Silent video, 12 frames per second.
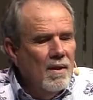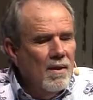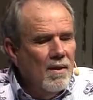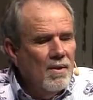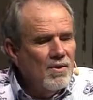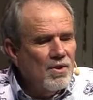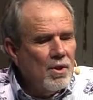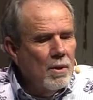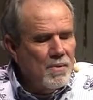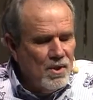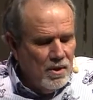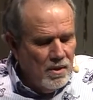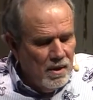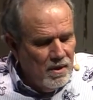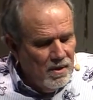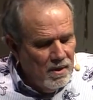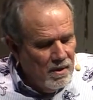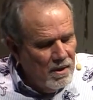there's a scripture that,
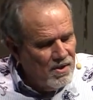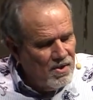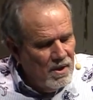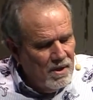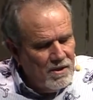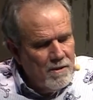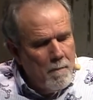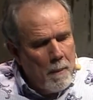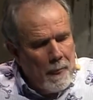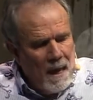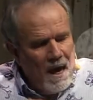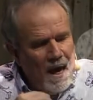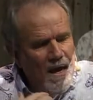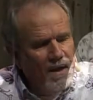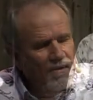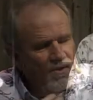that, that says, I have